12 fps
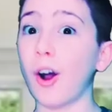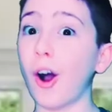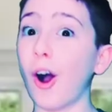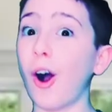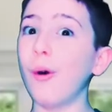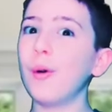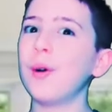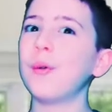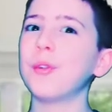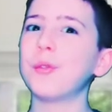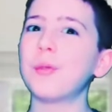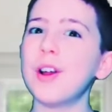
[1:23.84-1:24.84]
Oh, it
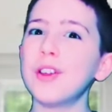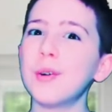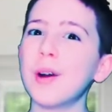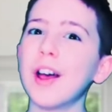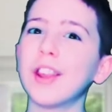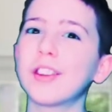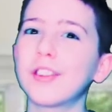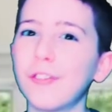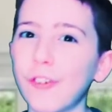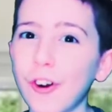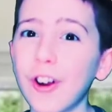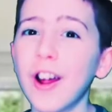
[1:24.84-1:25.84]
was what you asked
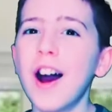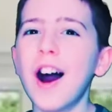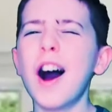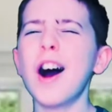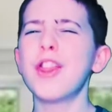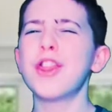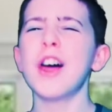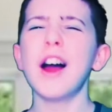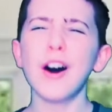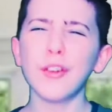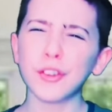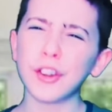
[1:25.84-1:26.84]
for.
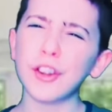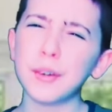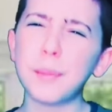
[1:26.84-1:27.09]
1,000